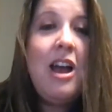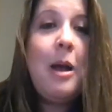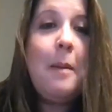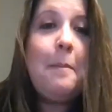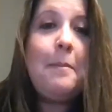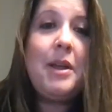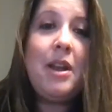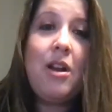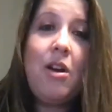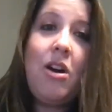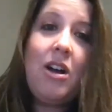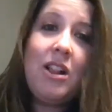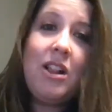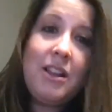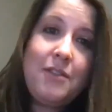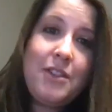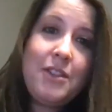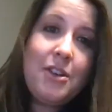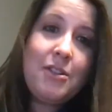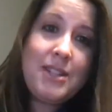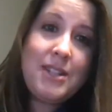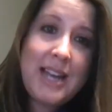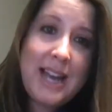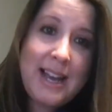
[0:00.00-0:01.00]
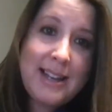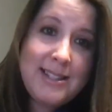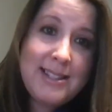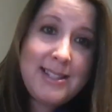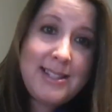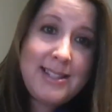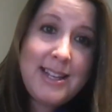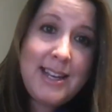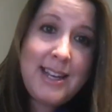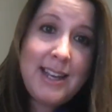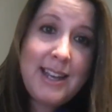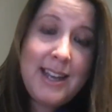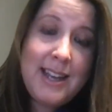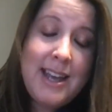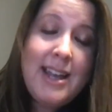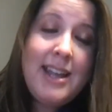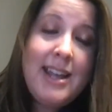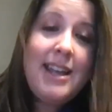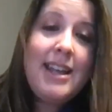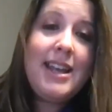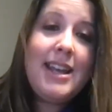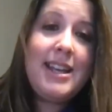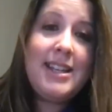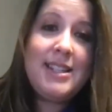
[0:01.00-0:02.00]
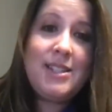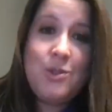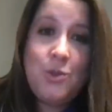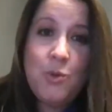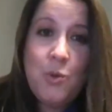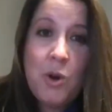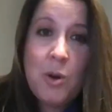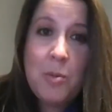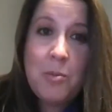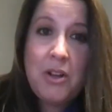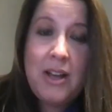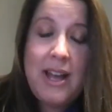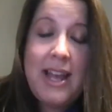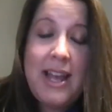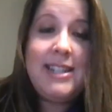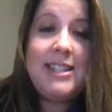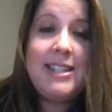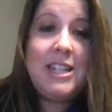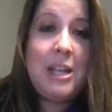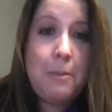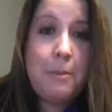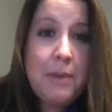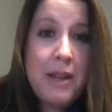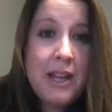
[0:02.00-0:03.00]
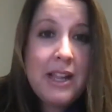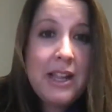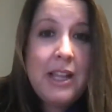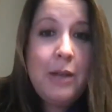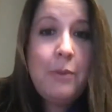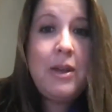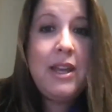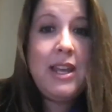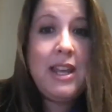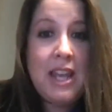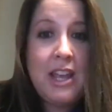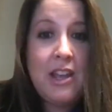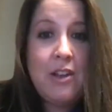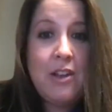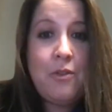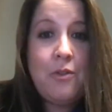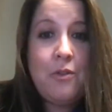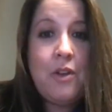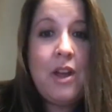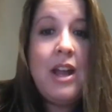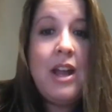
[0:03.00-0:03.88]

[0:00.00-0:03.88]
but all of their testing is normal. And typically we give